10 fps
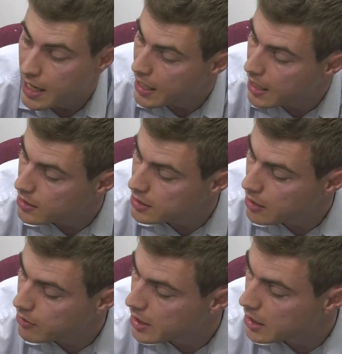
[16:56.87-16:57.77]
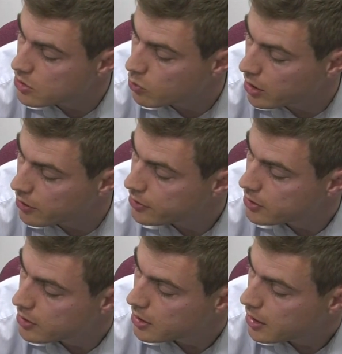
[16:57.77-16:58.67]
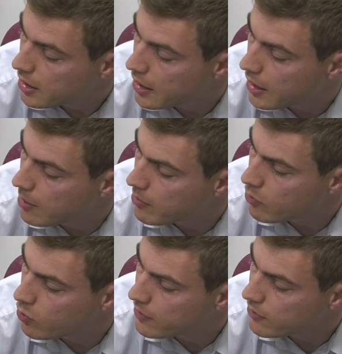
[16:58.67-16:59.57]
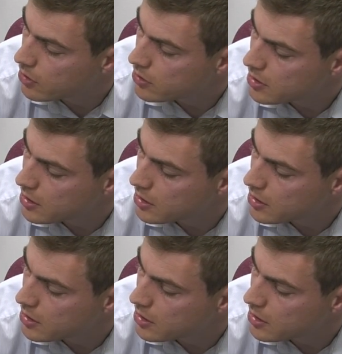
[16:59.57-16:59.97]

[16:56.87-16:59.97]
and Narrow Gauge World. We've got